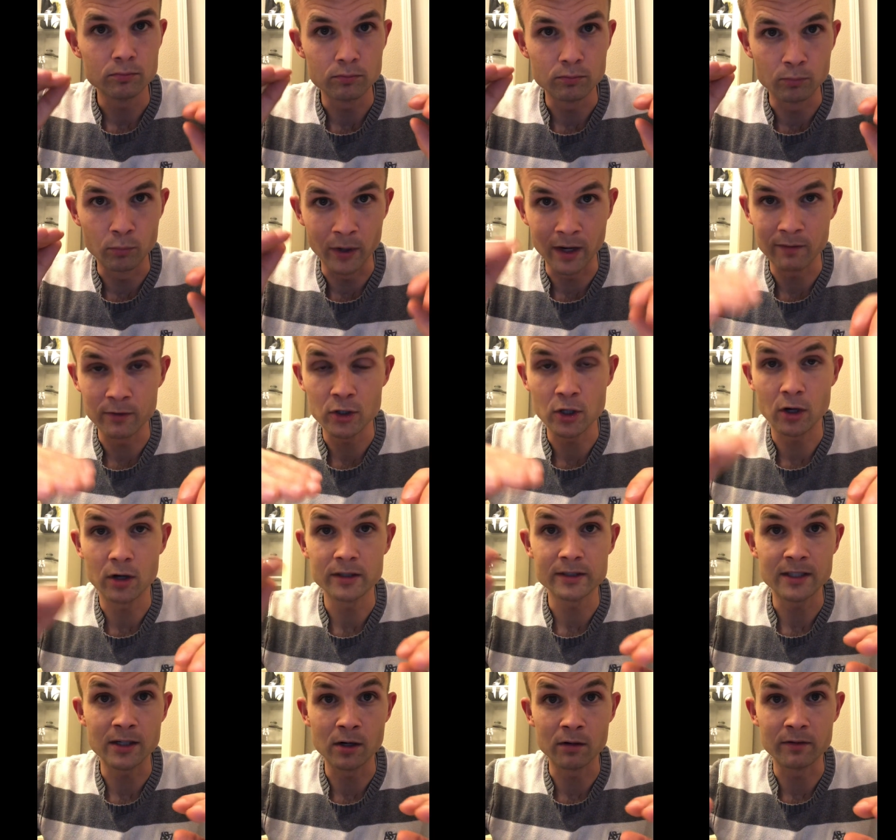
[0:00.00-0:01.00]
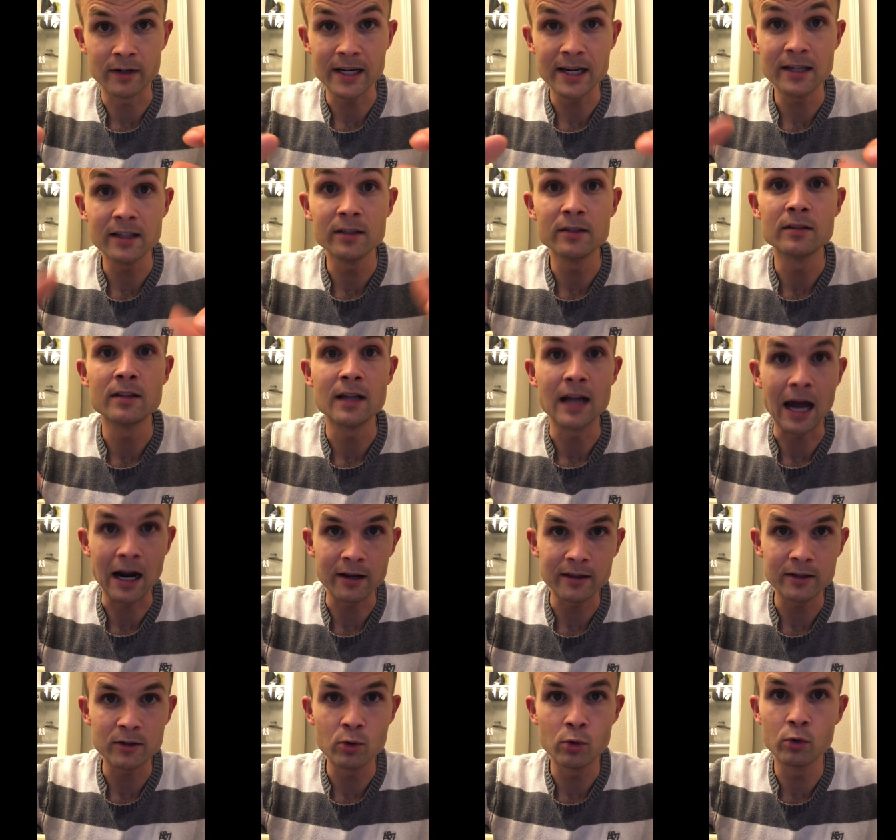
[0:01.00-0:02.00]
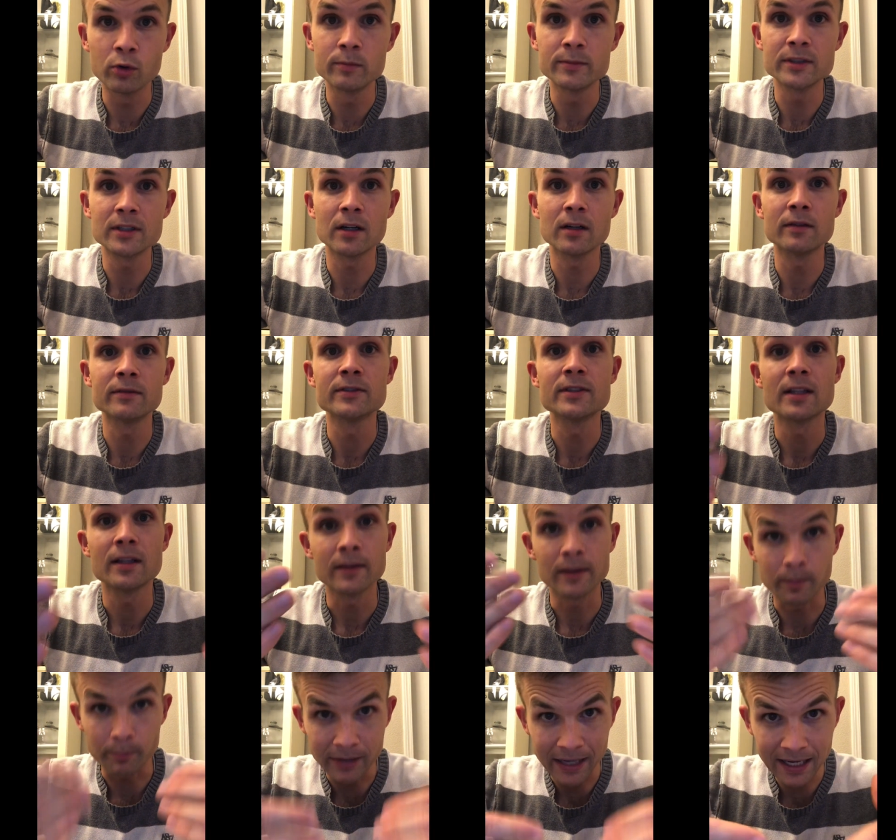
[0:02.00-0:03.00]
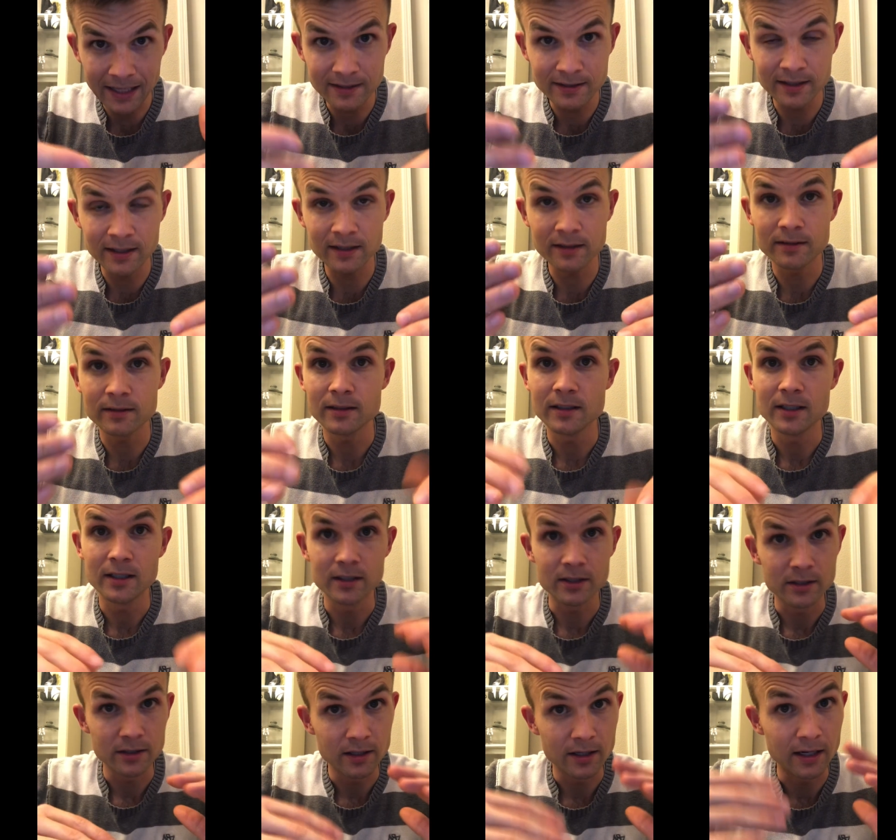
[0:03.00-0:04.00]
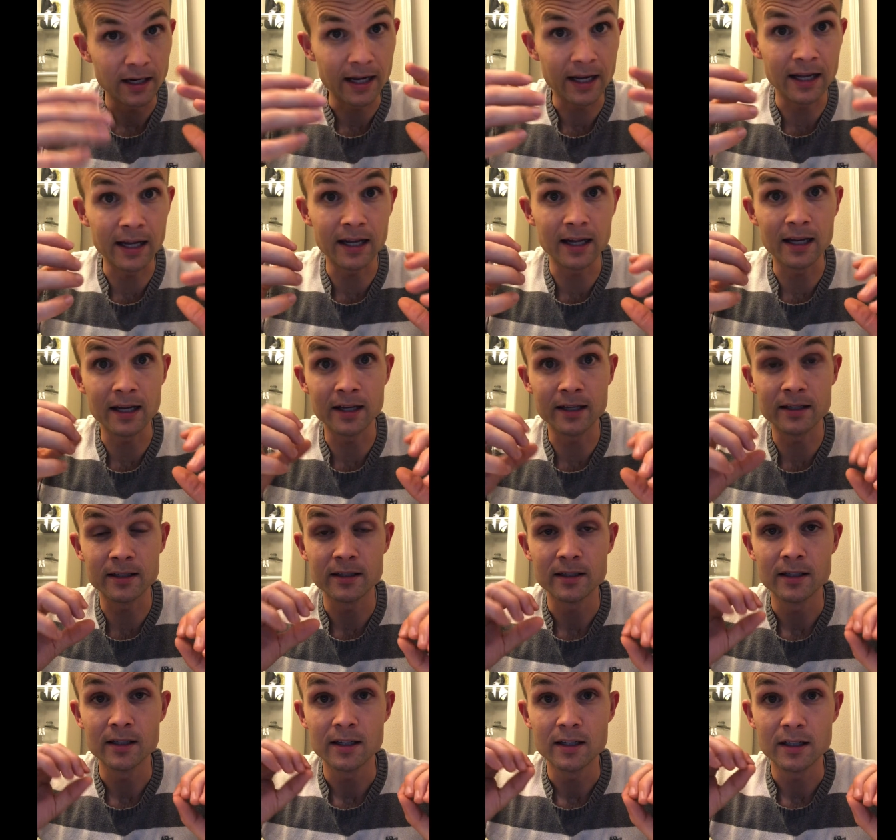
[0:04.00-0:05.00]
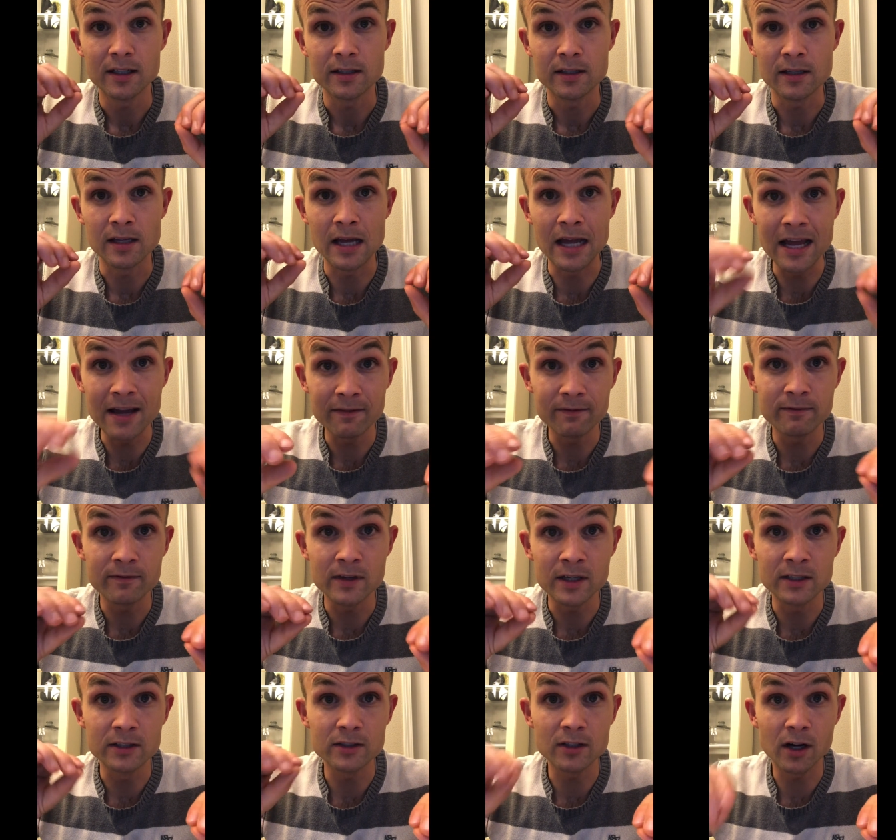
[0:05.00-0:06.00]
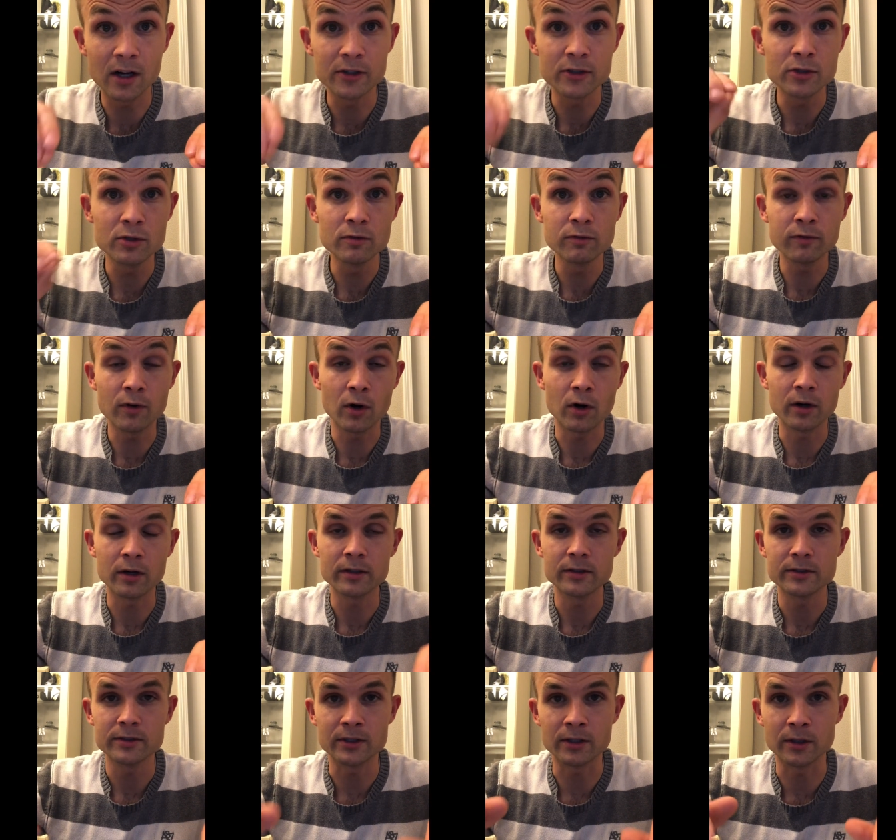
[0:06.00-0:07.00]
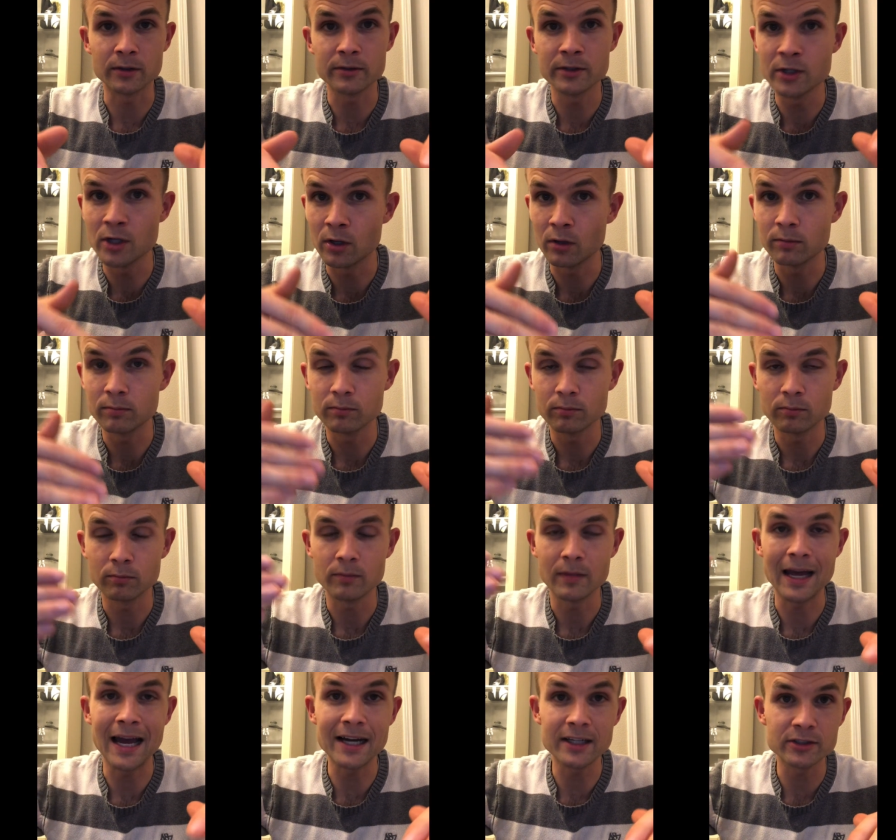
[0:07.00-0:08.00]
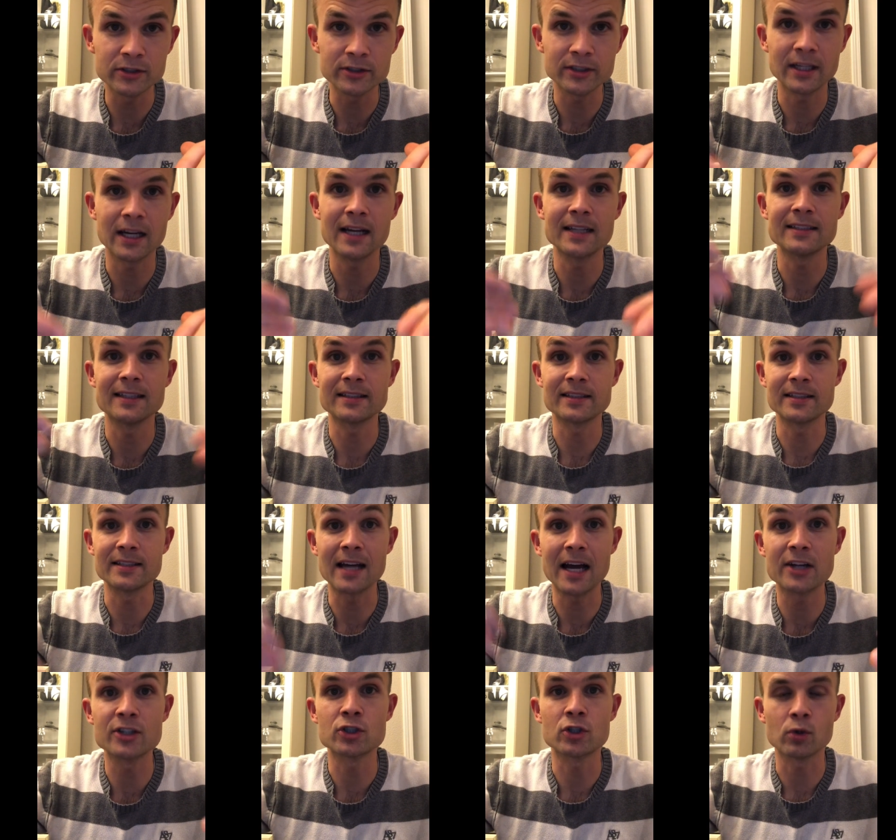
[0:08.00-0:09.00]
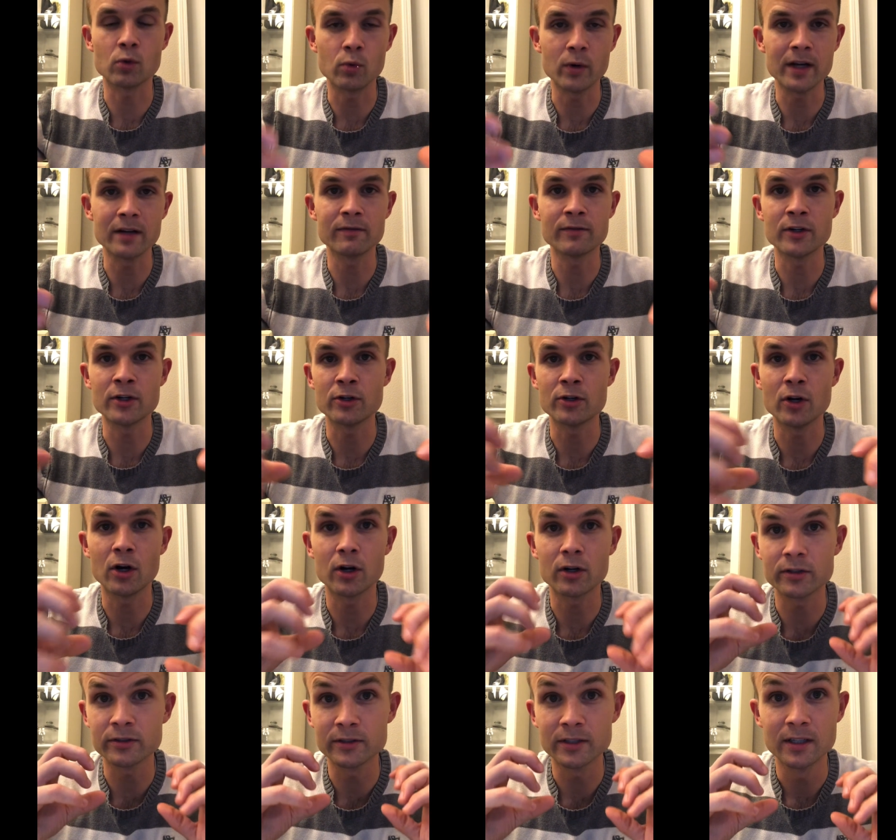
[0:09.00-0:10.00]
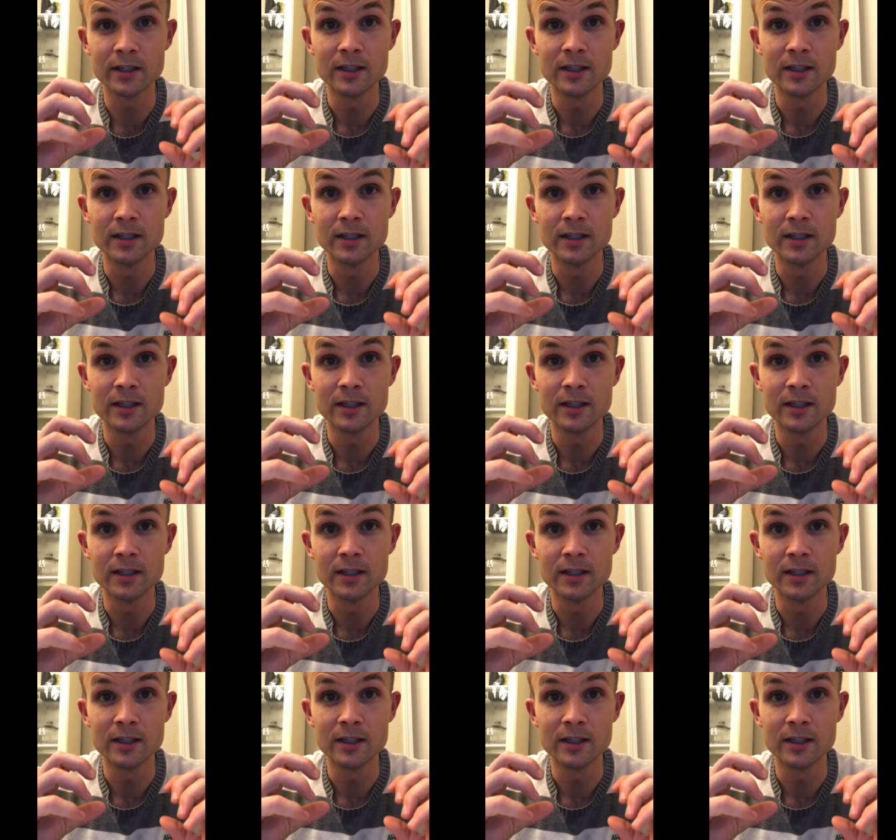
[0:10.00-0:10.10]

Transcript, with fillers: whenever dogs get overheated, how do they cool themselves? The panting, and if it's gone too far, so, you know, exercise, that's a natural way for your dogs